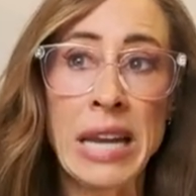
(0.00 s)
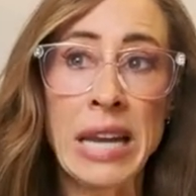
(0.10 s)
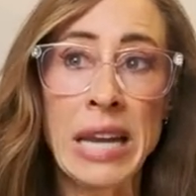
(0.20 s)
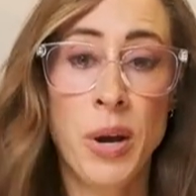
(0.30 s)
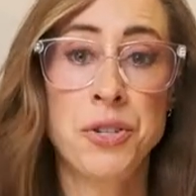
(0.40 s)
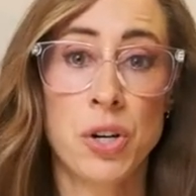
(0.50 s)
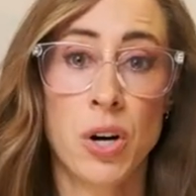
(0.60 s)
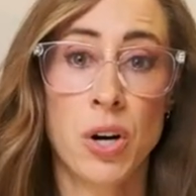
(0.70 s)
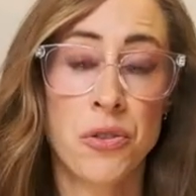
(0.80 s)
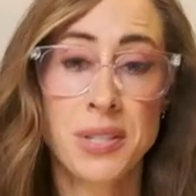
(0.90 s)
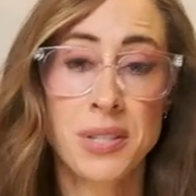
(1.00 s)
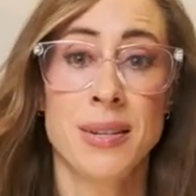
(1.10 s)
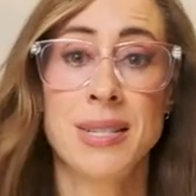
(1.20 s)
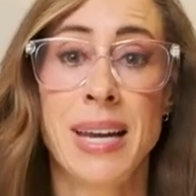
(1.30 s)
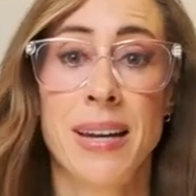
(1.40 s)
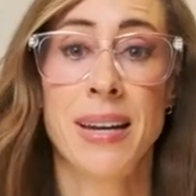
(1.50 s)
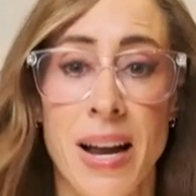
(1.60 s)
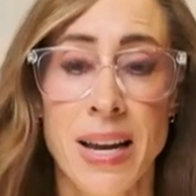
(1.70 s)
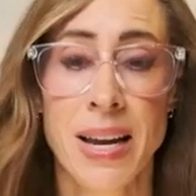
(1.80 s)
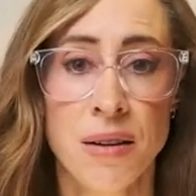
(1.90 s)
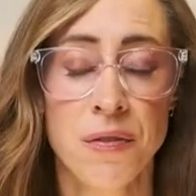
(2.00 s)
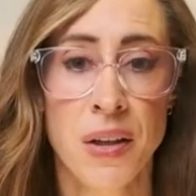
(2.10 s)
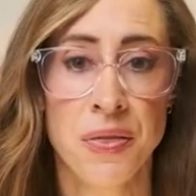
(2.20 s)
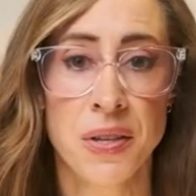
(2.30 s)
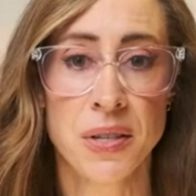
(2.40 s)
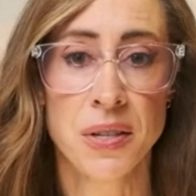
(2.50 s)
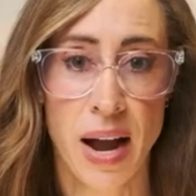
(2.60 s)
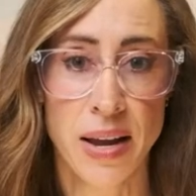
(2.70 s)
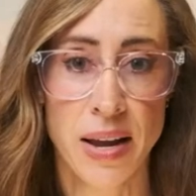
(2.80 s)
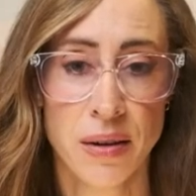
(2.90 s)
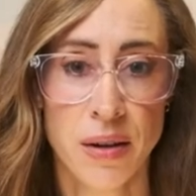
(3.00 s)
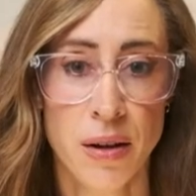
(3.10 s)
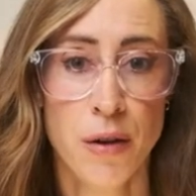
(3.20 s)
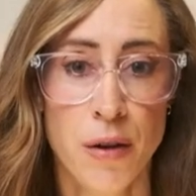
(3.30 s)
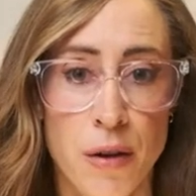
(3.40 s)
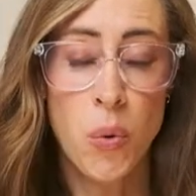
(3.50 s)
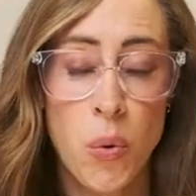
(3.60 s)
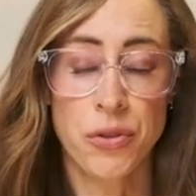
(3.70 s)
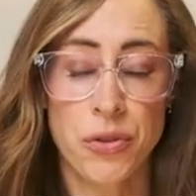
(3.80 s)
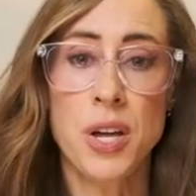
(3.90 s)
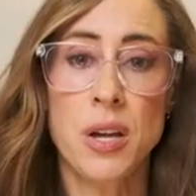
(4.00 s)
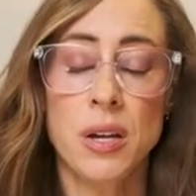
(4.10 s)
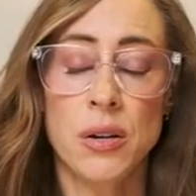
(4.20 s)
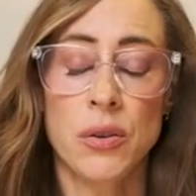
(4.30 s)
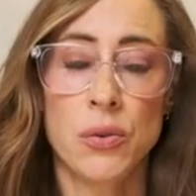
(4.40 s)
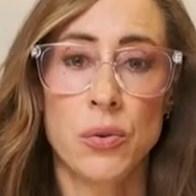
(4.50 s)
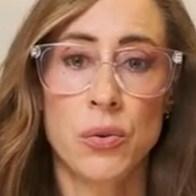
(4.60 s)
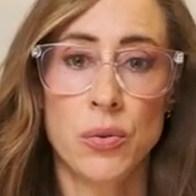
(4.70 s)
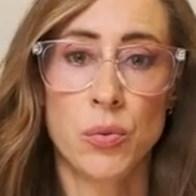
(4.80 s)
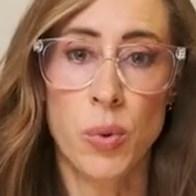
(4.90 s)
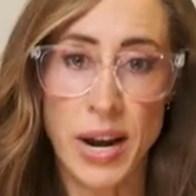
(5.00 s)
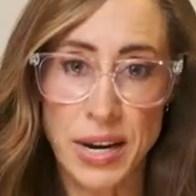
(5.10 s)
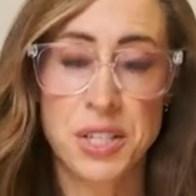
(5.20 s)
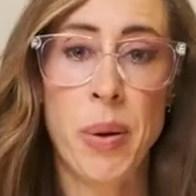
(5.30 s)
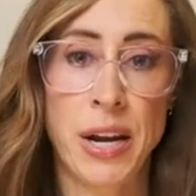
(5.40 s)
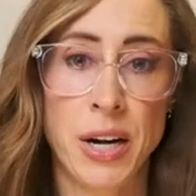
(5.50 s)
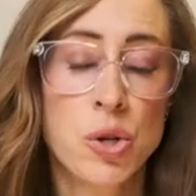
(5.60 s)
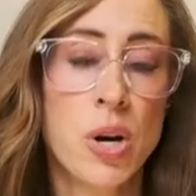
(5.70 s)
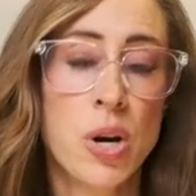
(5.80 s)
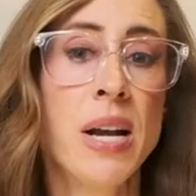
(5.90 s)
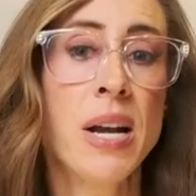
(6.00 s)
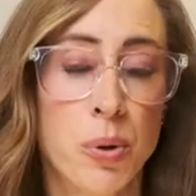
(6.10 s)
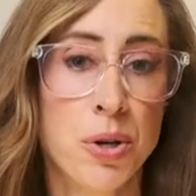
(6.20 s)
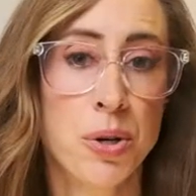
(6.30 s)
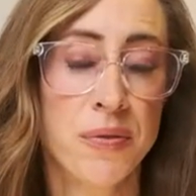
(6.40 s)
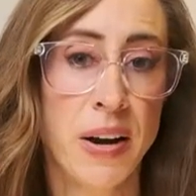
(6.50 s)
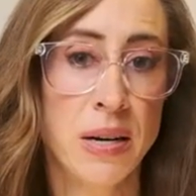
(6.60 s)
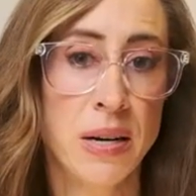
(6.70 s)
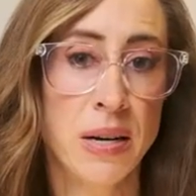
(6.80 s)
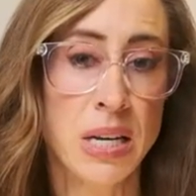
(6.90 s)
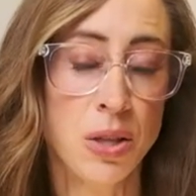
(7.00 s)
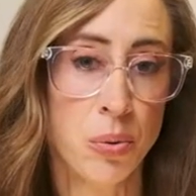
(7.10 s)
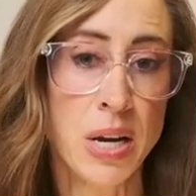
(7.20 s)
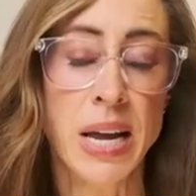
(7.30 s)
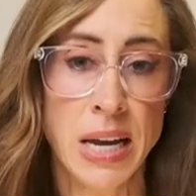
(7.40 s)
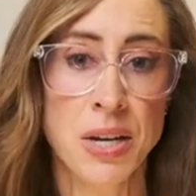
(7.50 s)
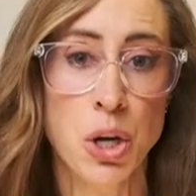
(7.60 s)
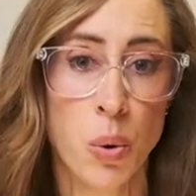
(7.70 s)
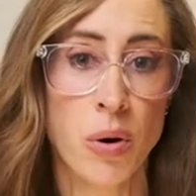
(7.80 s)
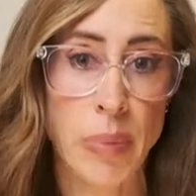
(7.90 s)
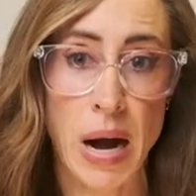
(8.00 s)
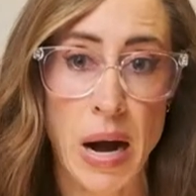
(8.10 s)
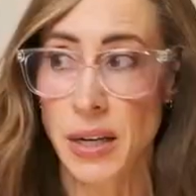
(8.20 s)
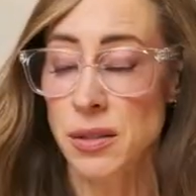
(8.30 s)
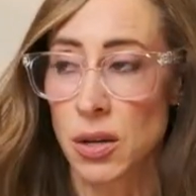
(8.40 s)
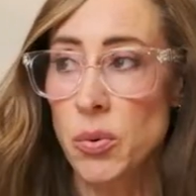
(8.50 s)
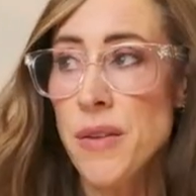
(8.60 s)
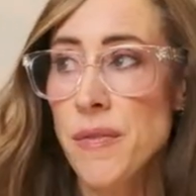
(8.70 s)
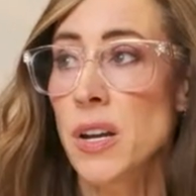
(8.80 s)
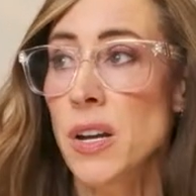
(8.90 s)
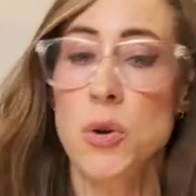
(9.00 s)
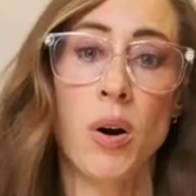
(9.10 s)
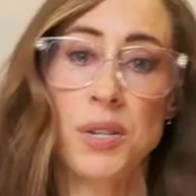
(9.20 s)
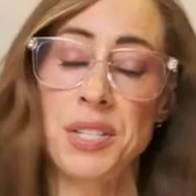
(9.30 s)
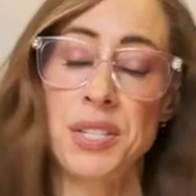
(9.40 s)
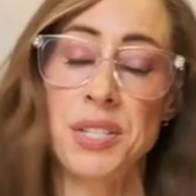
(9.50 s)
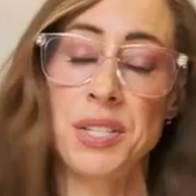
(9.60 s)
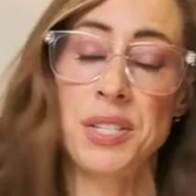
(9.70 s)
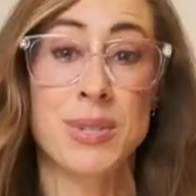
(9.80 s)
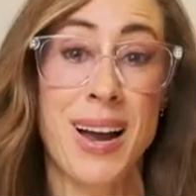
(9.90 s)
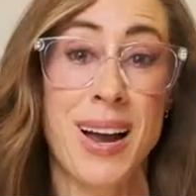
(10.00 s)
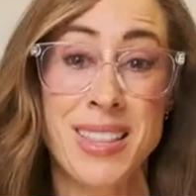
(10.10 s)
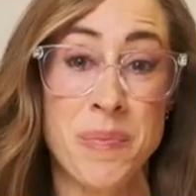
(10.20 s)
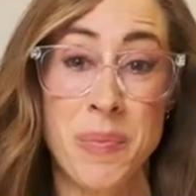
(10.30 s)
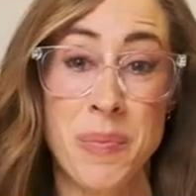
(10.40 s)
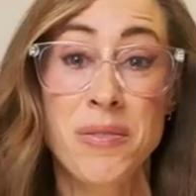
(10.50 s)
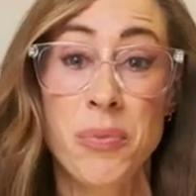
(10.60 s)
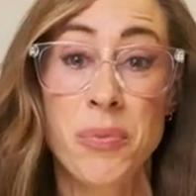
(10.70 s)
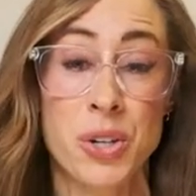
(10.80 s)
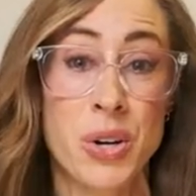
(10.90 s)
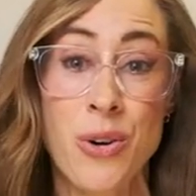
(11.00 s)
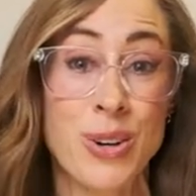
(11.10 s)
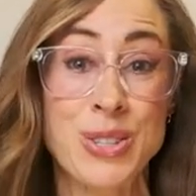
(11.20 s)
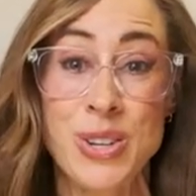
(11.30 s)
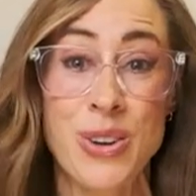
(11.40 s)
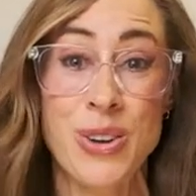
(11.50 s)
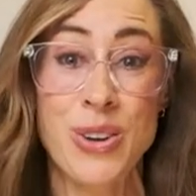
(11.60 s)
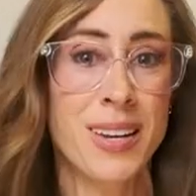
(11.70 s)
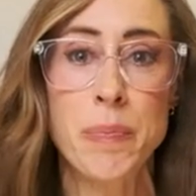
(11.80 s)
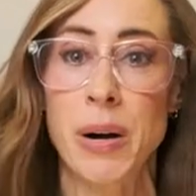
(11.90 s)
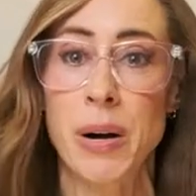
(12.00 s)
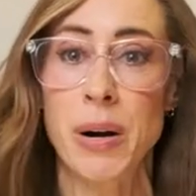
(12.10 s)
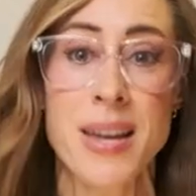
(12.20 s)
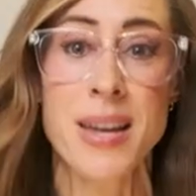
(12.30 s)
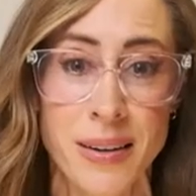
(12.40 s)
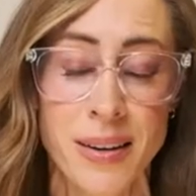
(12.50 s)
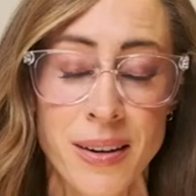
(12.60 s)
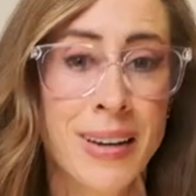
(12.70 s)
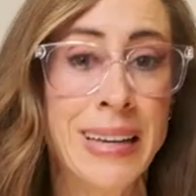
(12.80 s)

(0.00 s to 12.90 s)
in the winter, the sun doesn't get high enough in the sky for the rays to penetrate and produce vitamin D3 in your body. So even if you are standing outside in the middle of winter here in Salt Lake City, buck naked,